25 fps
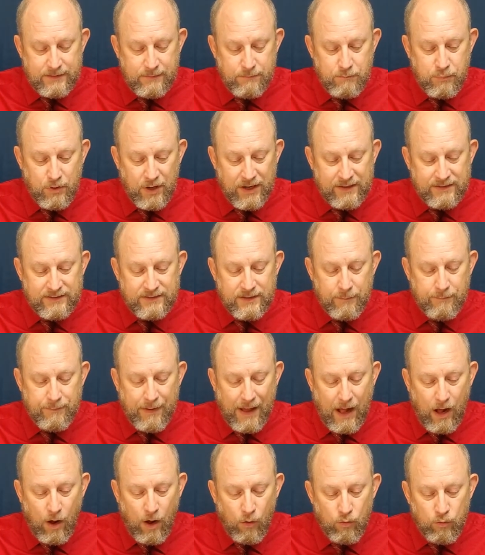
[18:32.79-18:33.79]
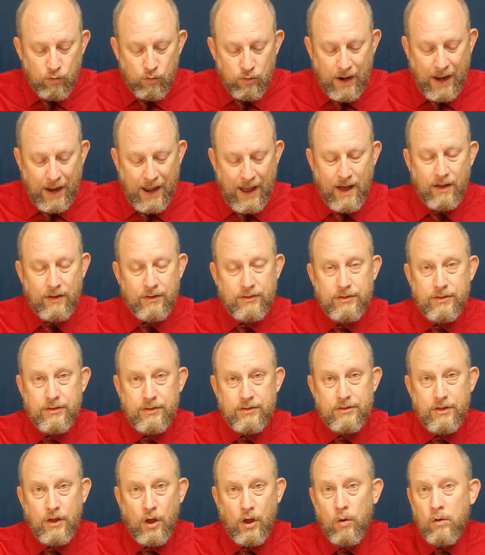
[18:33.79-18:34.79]
brings about wrath
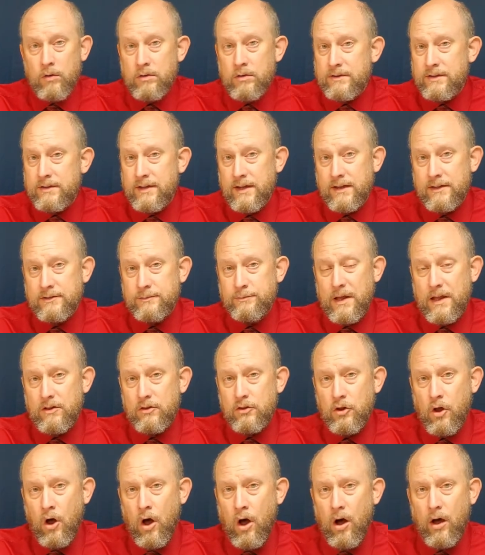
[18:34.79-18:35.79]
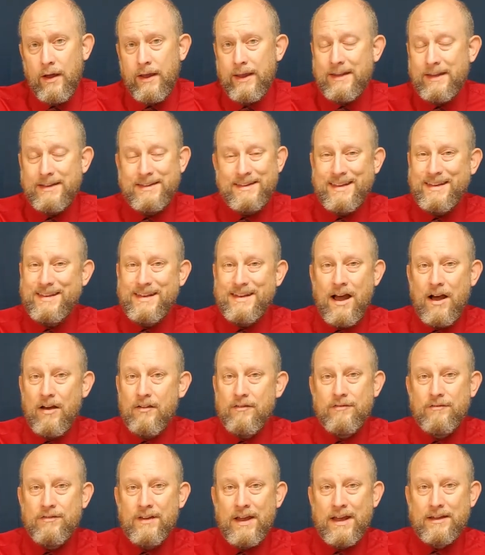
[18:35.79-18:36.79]
the old testament law it did
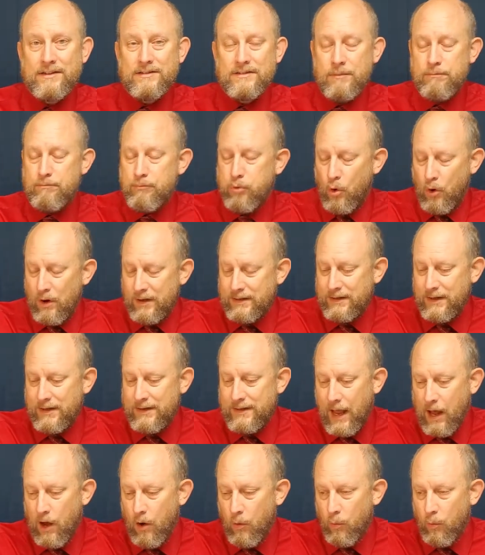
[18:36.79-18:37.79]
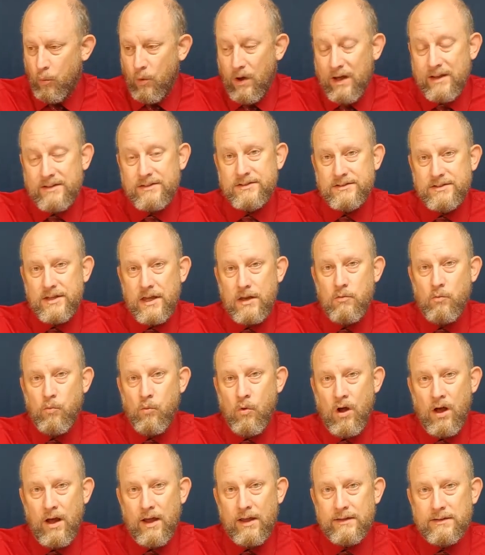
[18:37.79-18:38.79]
not fix it pointed out what sin
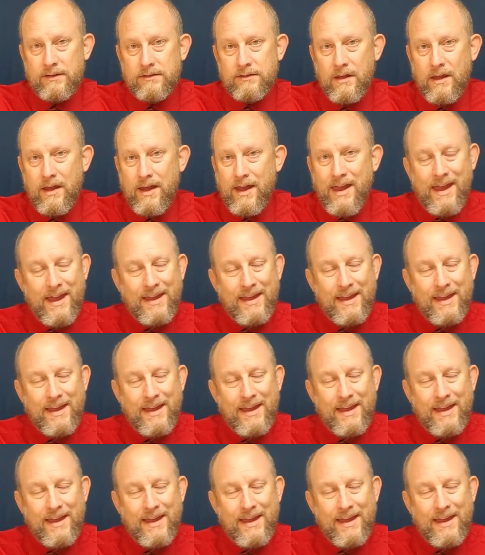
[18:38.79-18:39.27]
was